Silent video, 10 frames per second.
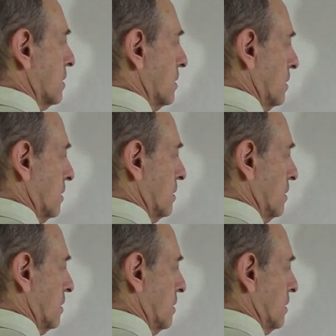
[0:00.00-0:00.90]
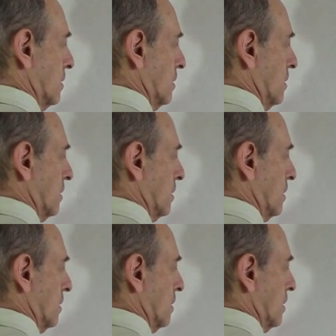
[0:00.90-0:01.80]

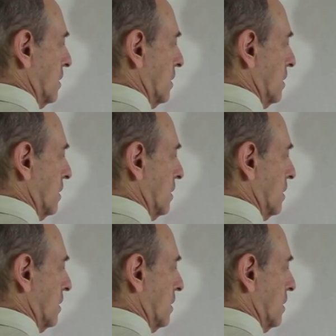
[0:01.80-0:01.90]
[no speech]